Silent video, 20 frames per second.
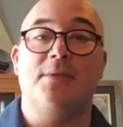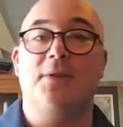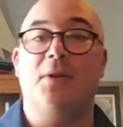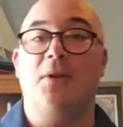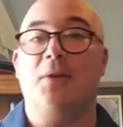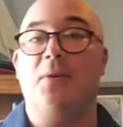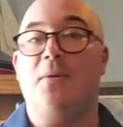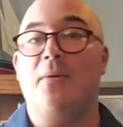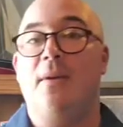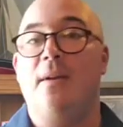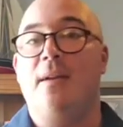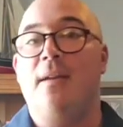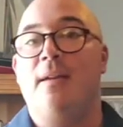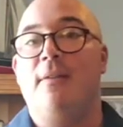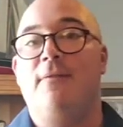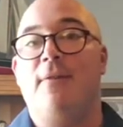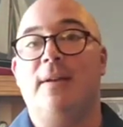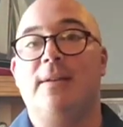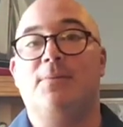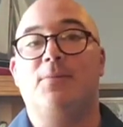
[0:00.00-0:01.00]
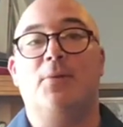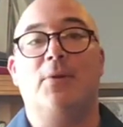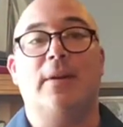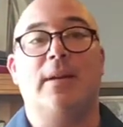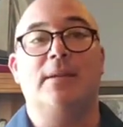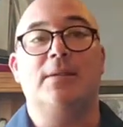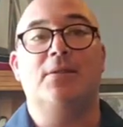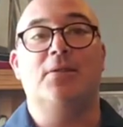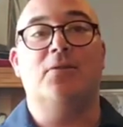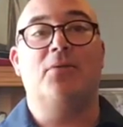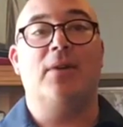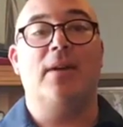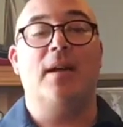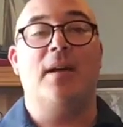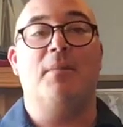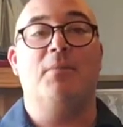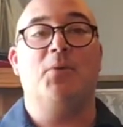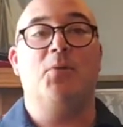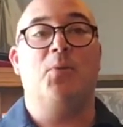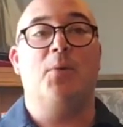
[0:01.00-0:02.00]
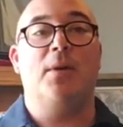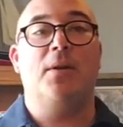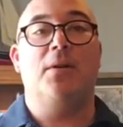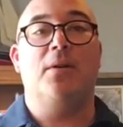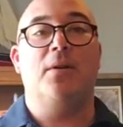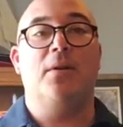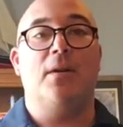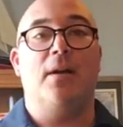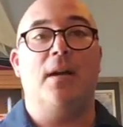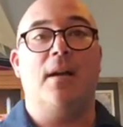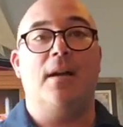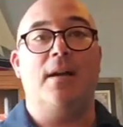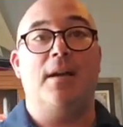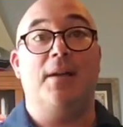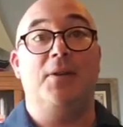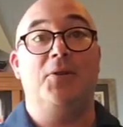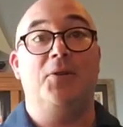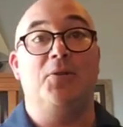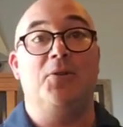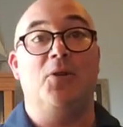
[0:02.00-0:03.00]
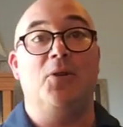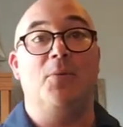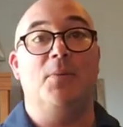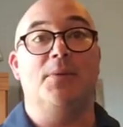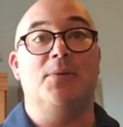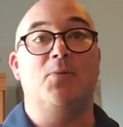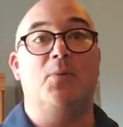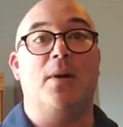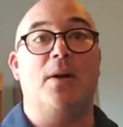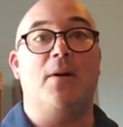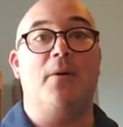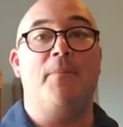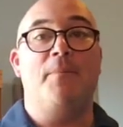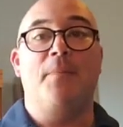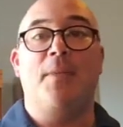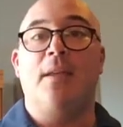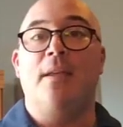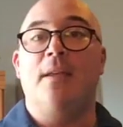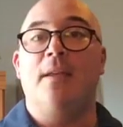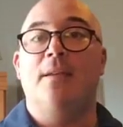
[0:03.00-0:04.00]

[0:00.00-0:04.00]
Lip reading: So Facebook, Instagram, Twitter, and YouTube as well.